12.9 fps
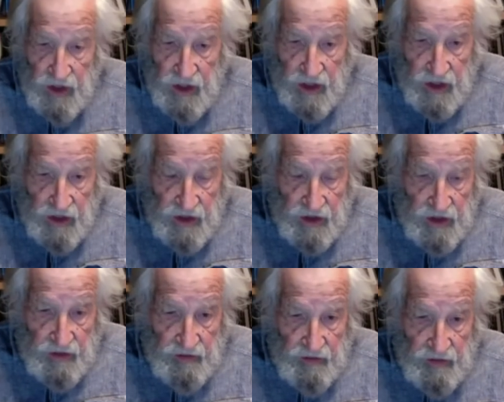the other
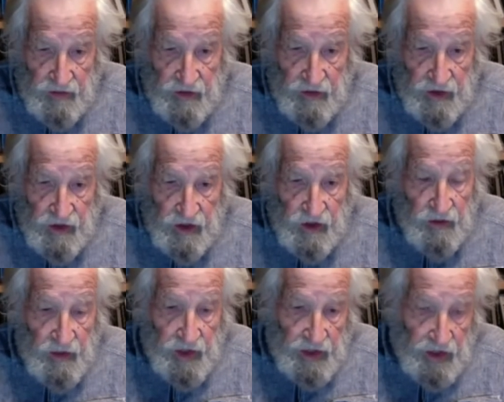or
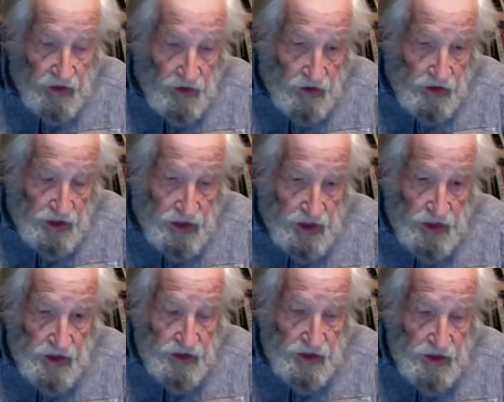by
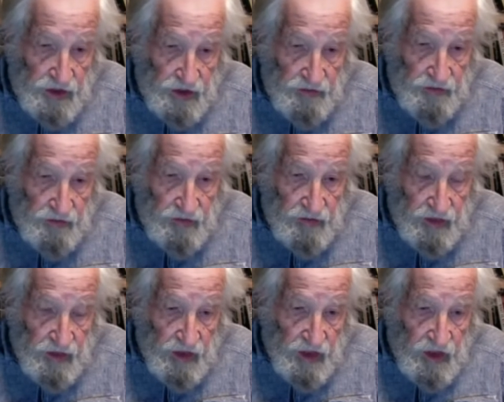negotiations.
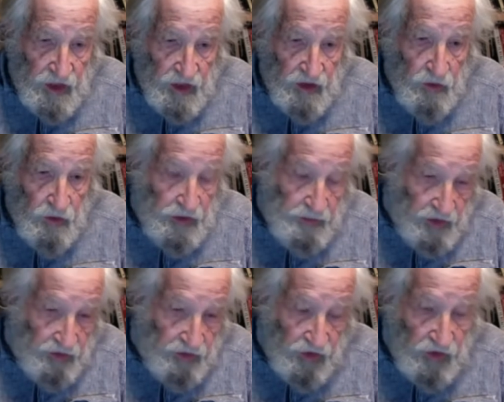Uh, we
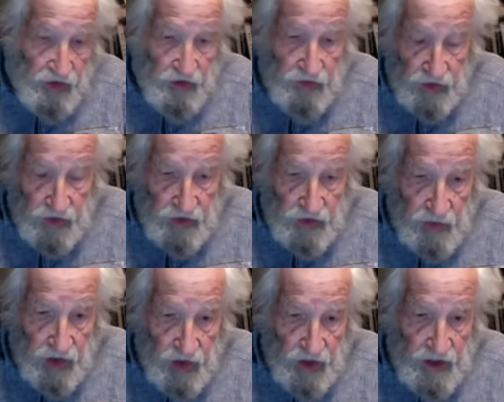prefer the first
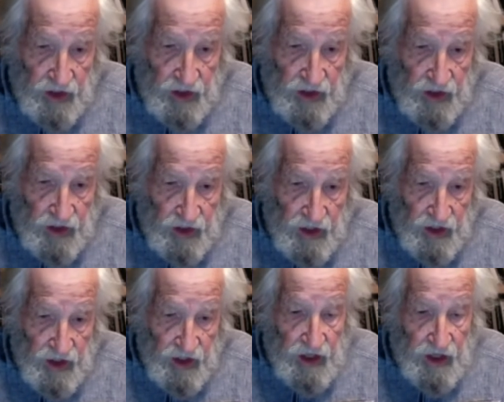part.
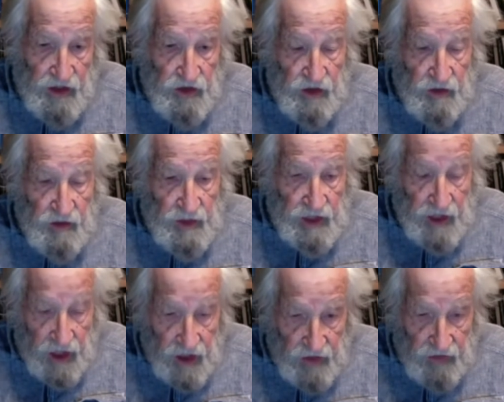And you can be
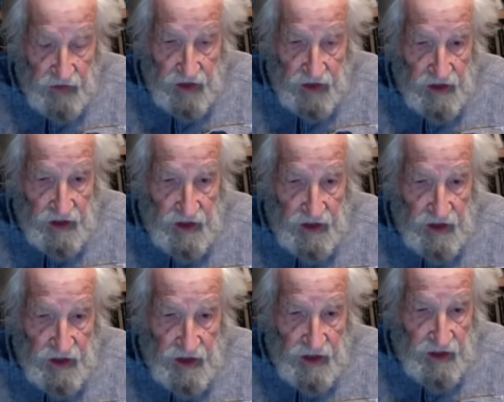confident
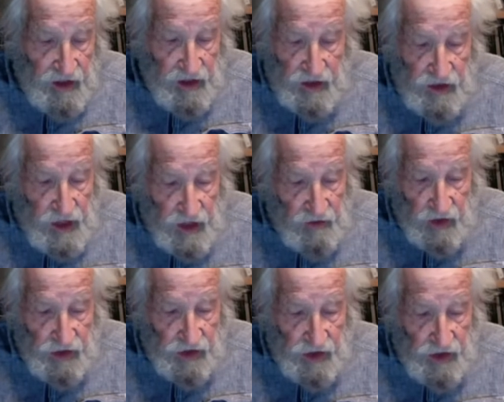that it's not
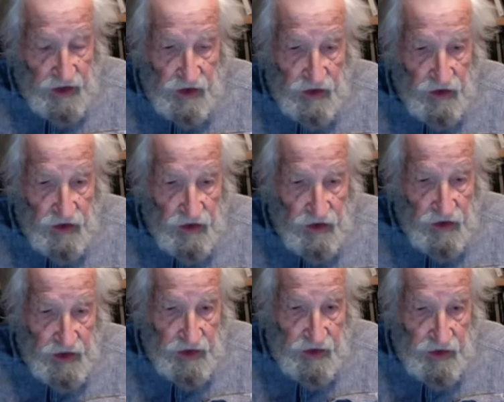Russia that's going to be
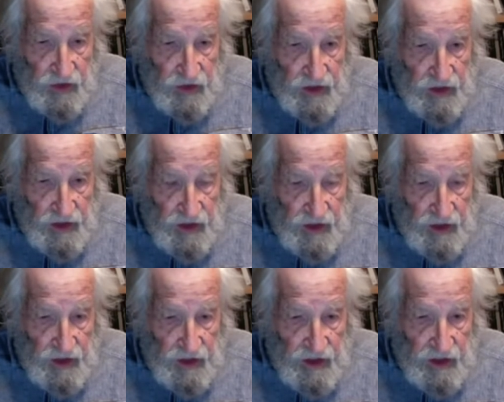destroyed.
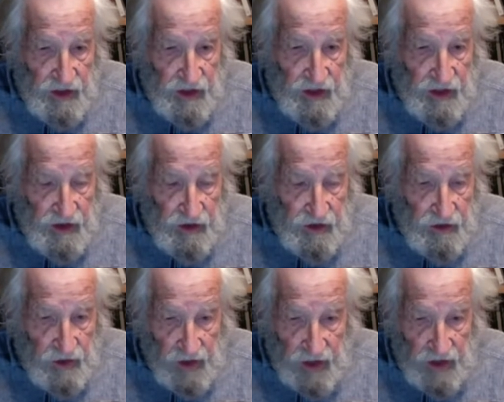Uh,
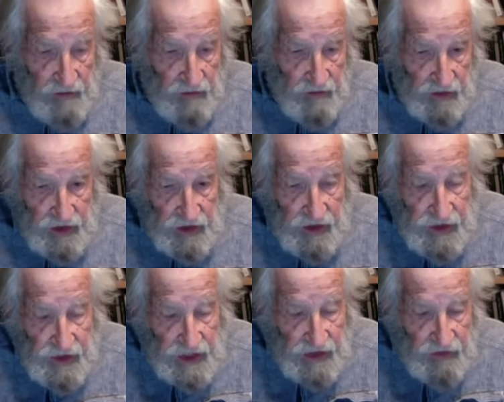Ukraine
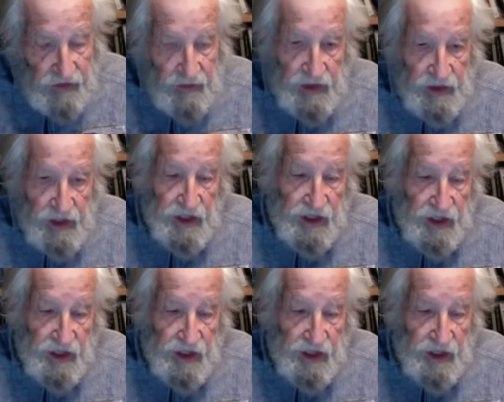conceivably